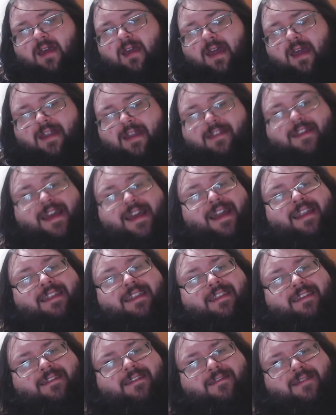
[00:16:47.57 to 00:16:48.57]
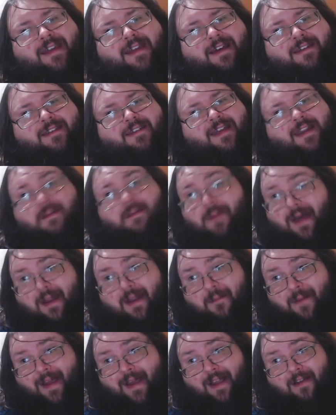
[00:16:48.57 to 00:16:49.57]
And that's kind of the downside to buying
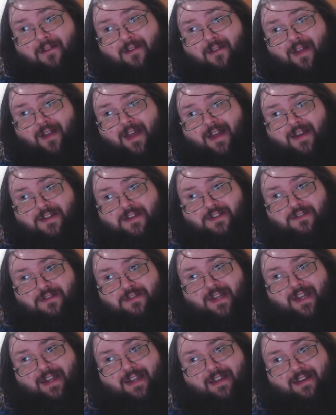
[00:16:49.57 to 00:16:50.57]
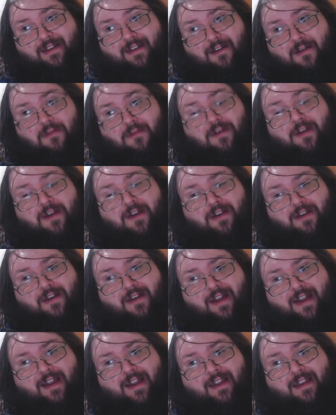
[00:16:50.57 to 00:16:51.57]
a bag online, is you can't hold it in your
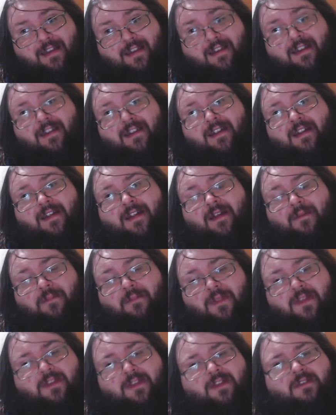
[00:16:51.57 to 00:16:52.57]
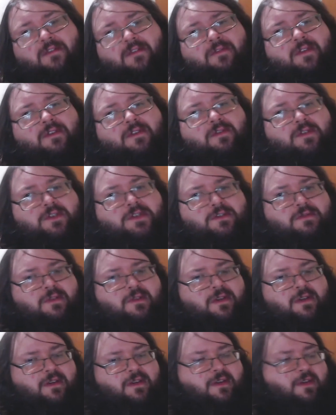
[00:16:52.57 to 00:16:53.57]
hand and see if it fits what you
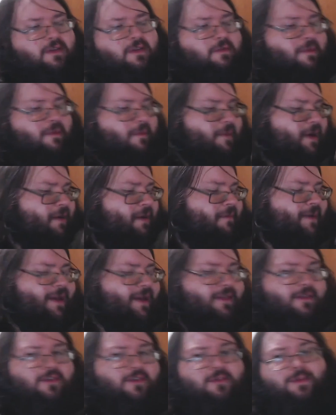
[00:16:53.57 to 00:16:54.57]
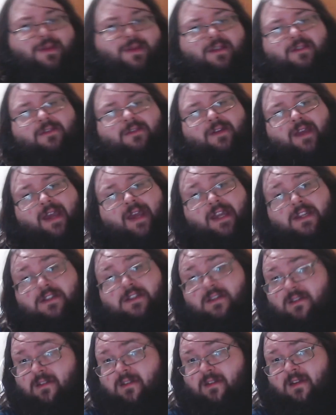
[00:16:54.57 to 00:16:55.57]
want it to do. But bear in mind those
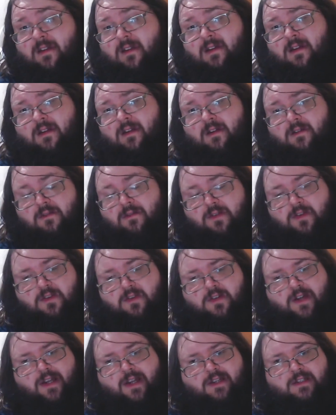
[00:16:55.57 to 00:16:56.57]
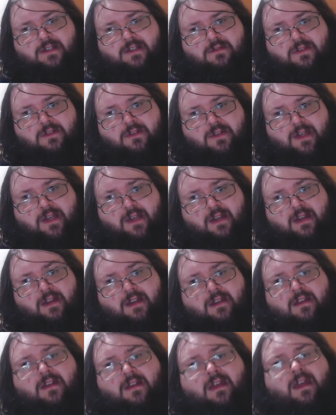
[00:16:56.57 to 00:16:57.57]
specifications for the trays if you get
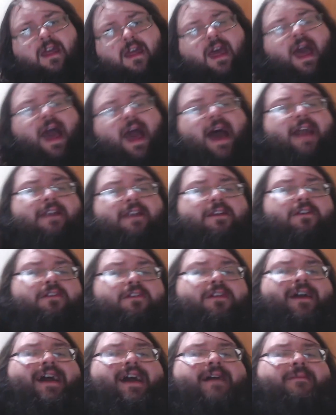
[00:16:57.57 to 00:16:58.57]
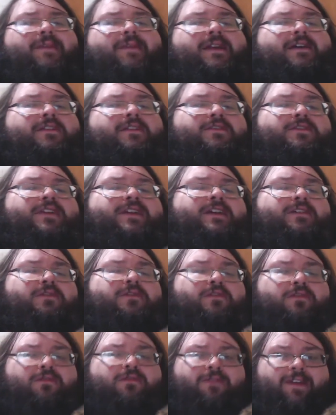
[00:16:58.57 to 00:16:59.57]
it. I don't know how many other trays
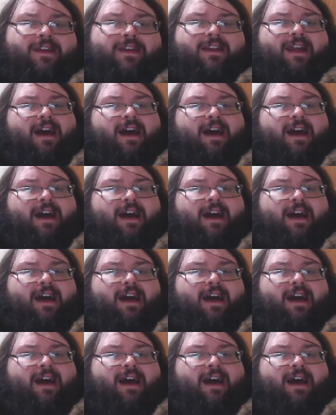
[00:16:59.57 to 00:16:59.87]
will fit.